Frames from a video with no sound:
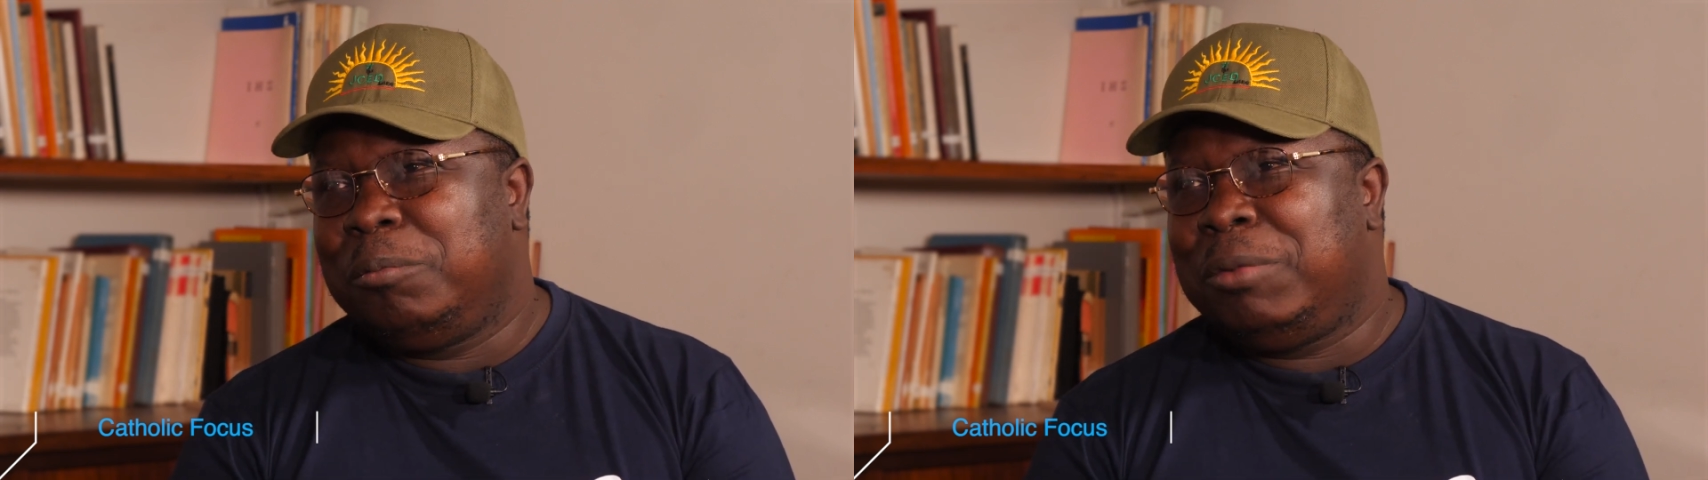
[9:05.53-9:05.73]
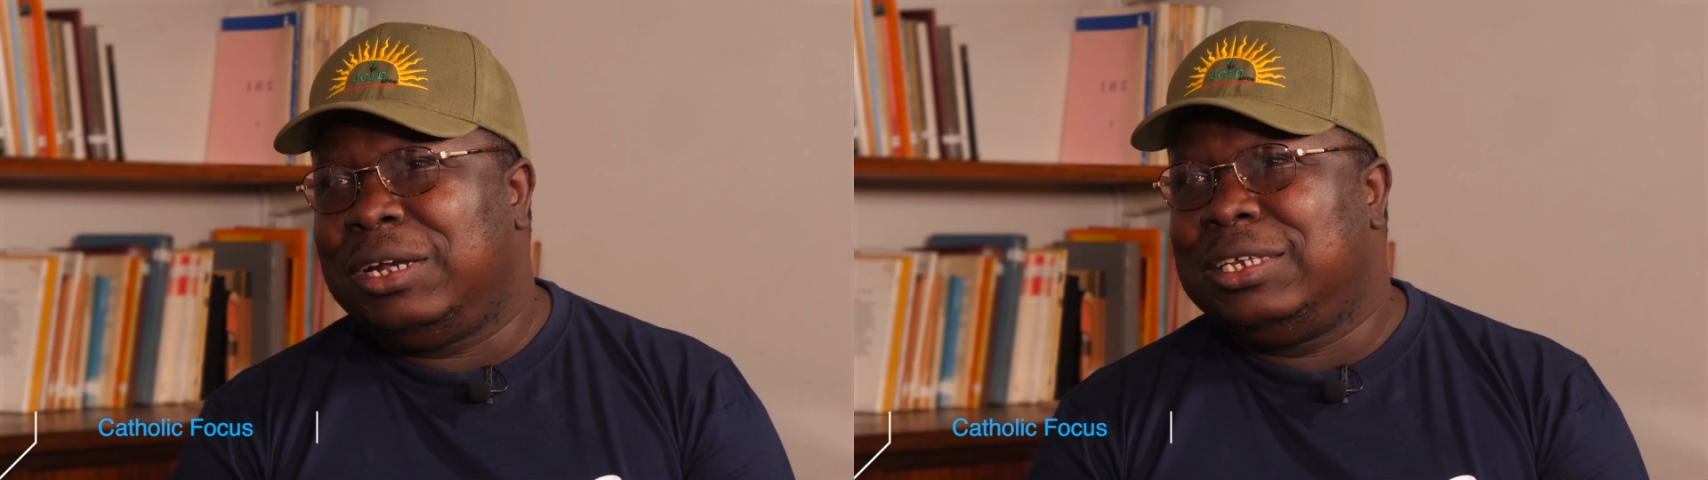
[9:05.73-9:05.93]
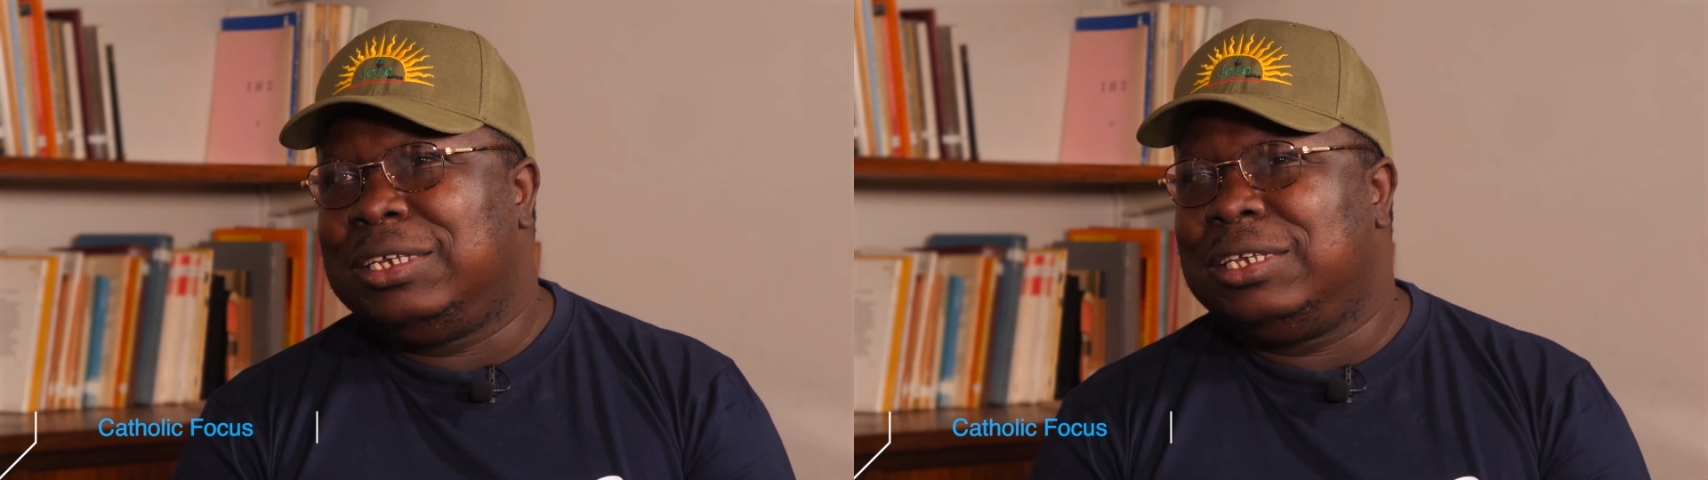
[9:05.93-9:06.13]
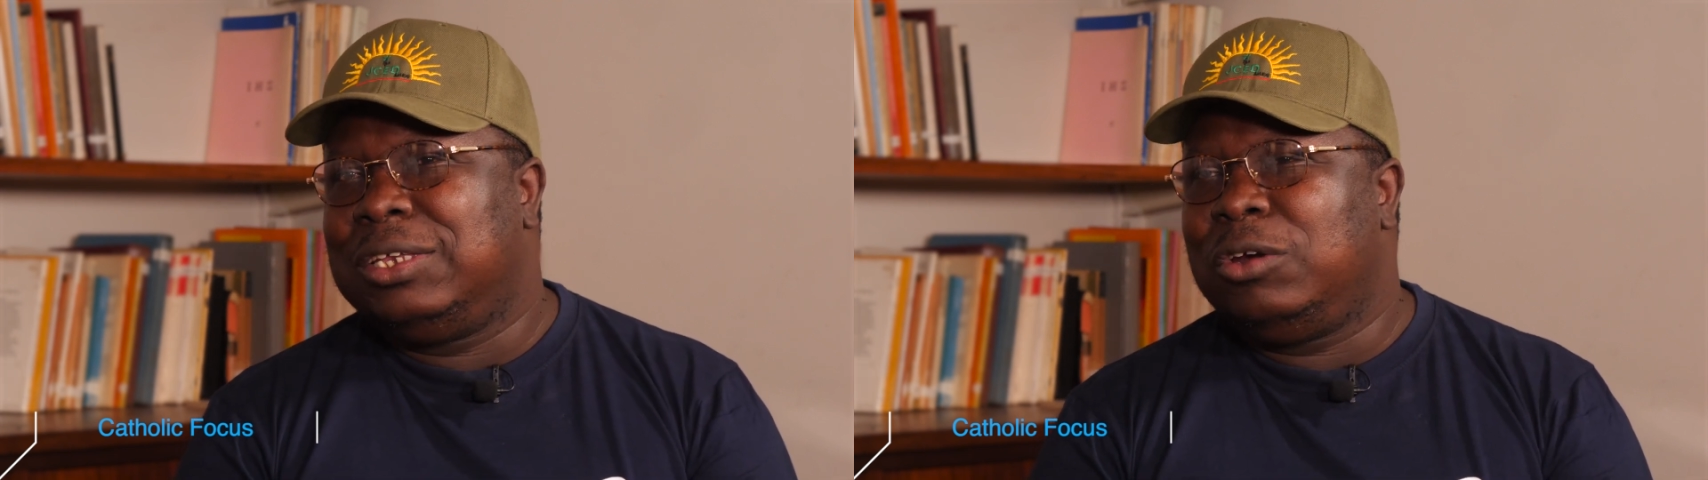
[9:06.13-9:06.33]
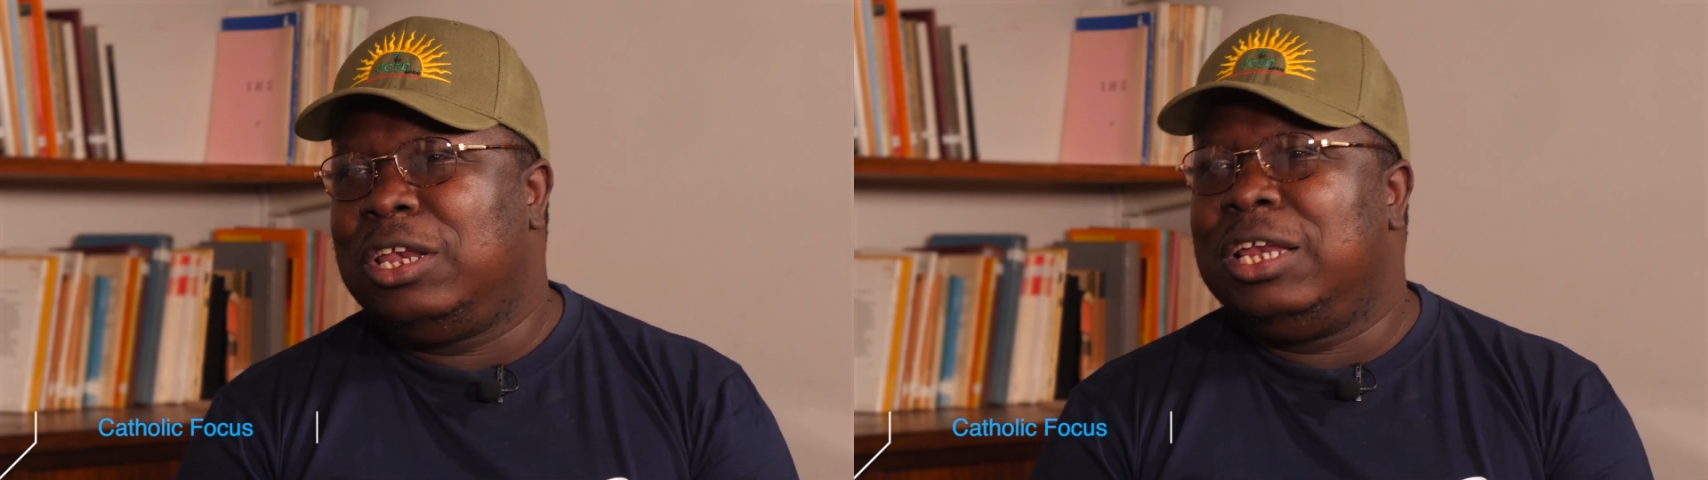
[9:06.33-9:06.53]
but it's
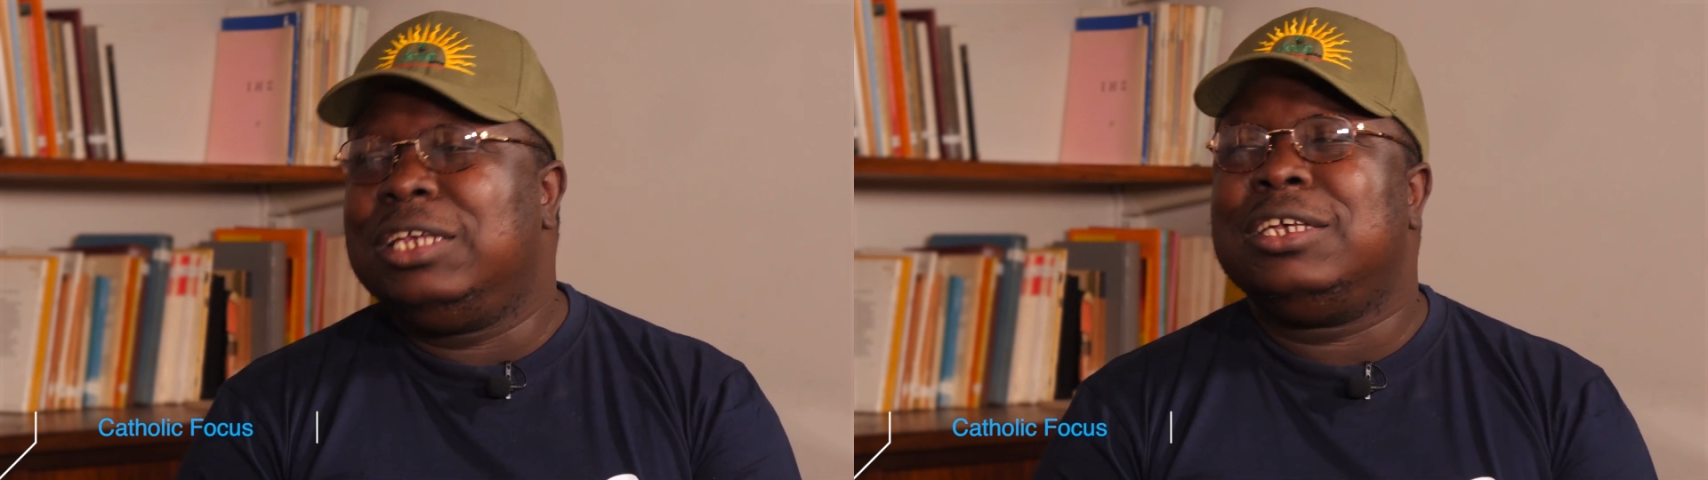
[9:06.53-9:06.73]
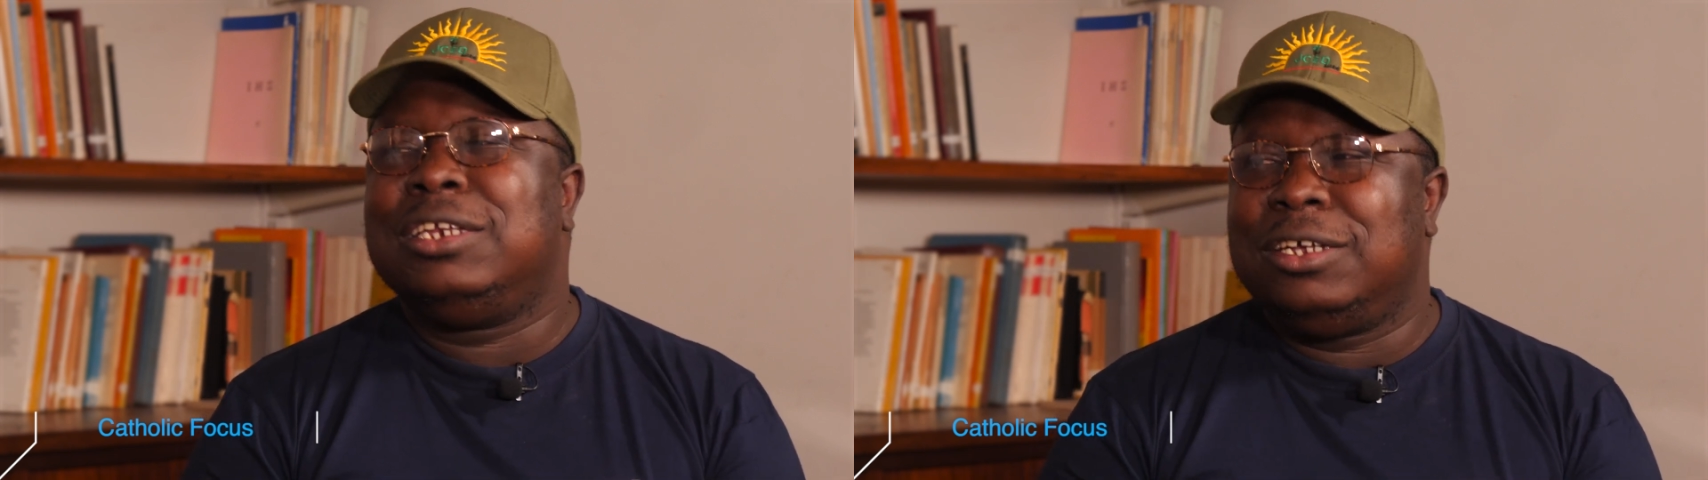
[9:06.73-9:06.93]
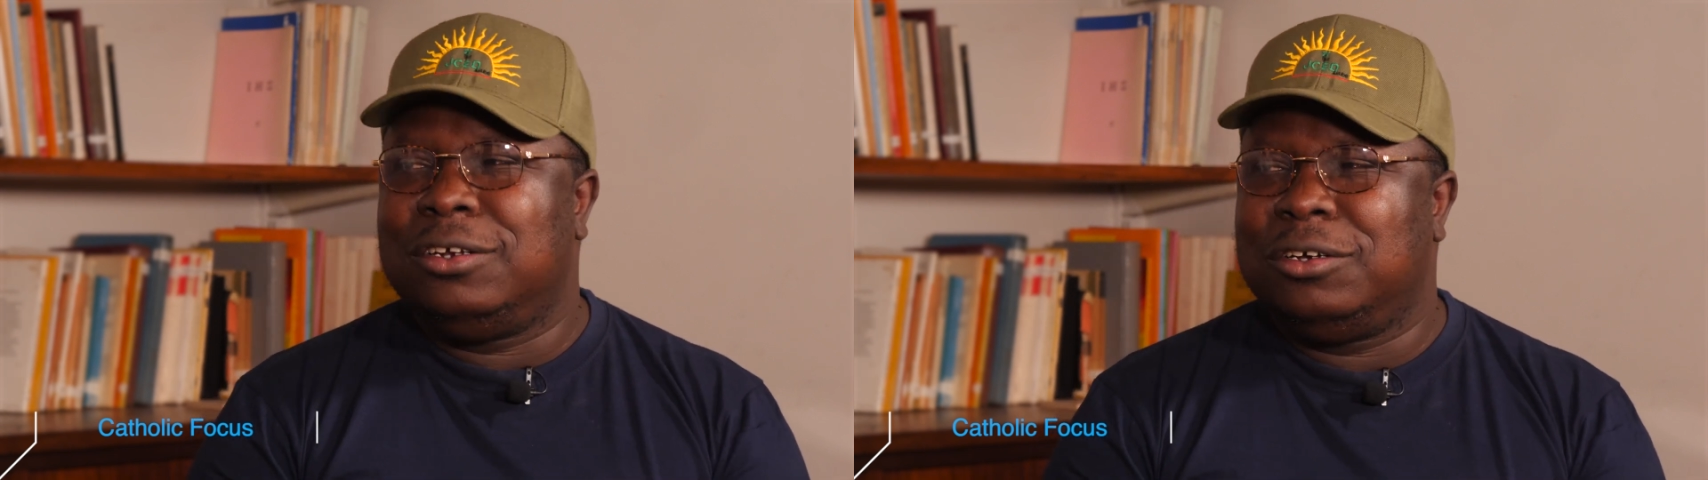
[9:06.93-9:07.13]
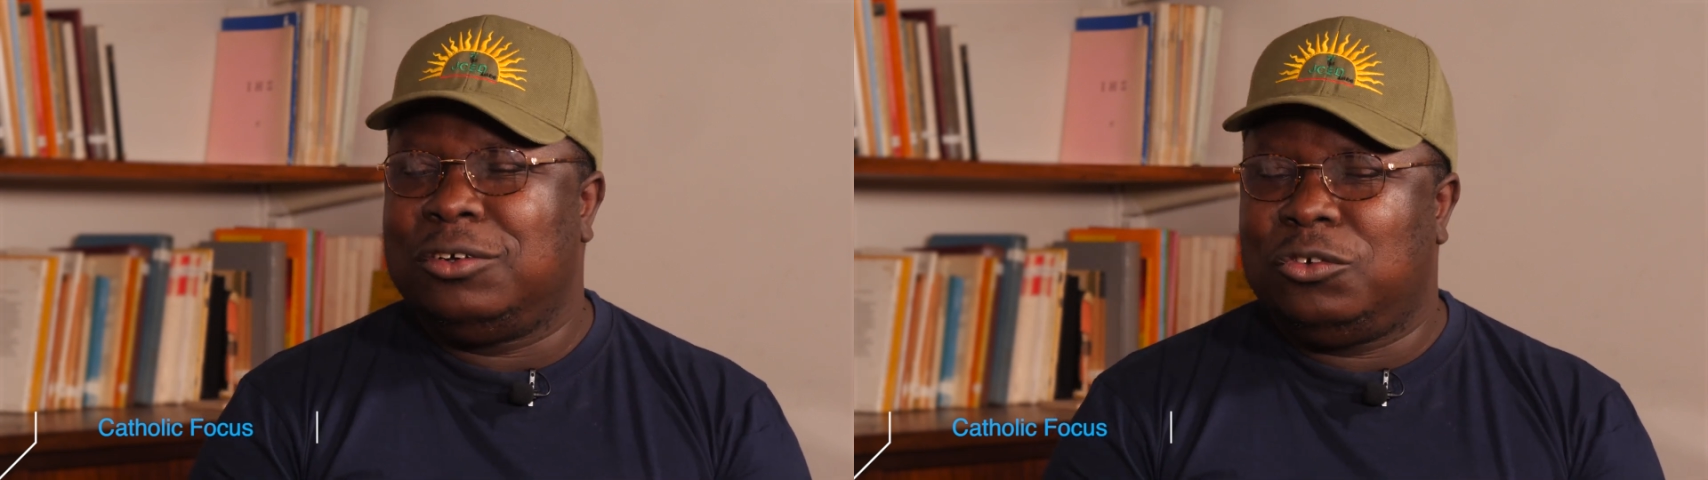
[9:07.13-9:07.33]
not listening